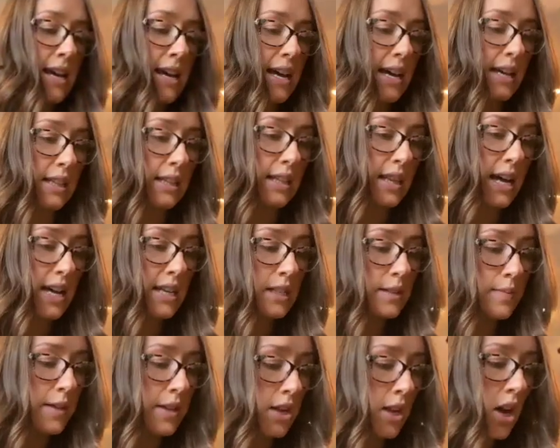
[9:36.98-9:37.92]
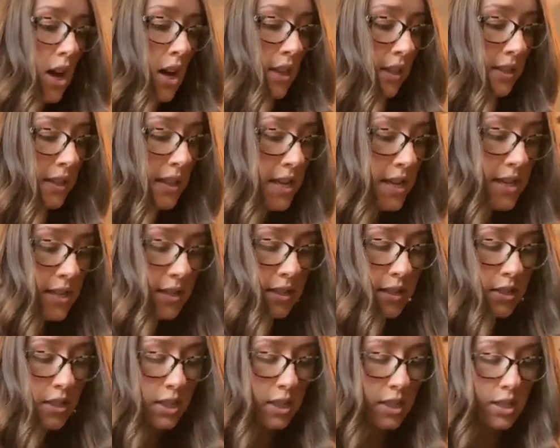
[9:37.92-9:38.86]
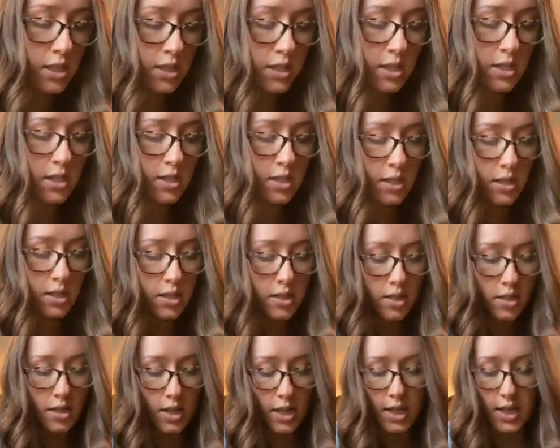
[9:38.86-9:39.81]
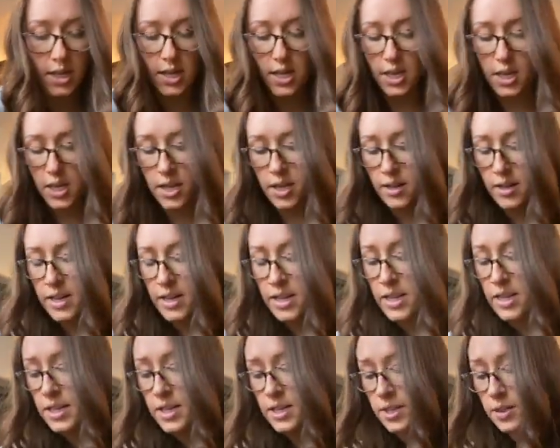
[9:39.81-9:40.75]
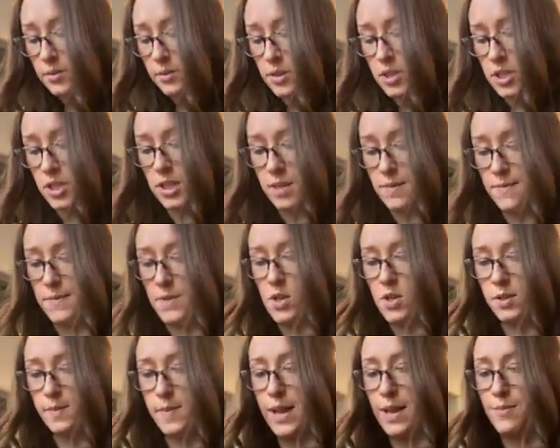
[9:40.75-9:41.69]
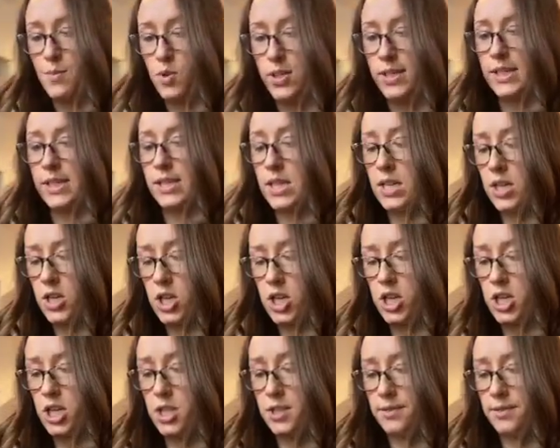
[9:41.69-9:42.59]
And last but not least, our carrots. Just dump those bad boys in there.